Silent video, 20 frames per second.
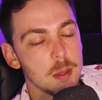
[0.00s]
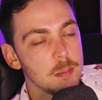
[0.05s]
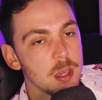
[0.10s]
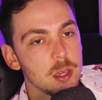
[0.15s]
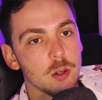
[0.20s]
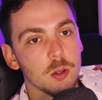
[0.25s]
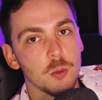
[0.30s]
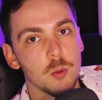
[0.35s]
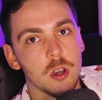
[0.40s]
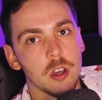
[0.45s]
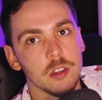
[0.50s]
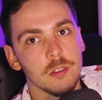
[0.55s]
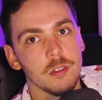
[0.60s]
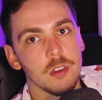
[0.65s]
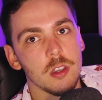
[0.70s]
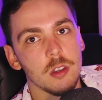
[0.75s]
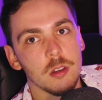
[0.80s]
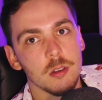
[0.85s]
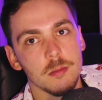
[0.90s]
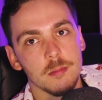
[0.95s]
Maybe it'll work
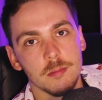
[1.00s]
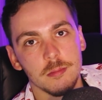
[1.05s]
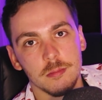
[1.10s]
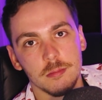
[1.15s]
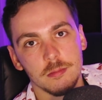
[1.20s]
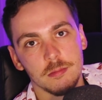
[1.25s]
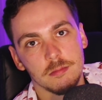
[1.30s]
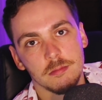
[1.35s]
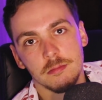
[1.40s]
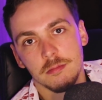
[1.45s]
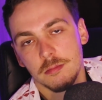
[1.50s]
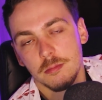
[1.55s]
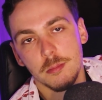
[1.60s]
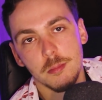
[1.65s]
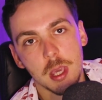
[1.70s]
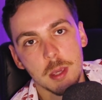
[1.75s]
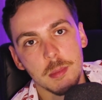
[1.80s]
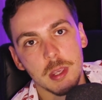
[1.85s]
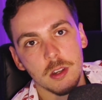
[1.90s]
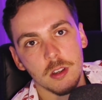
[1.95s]
for you.
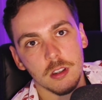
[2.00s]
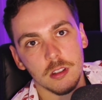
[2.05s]
Maybe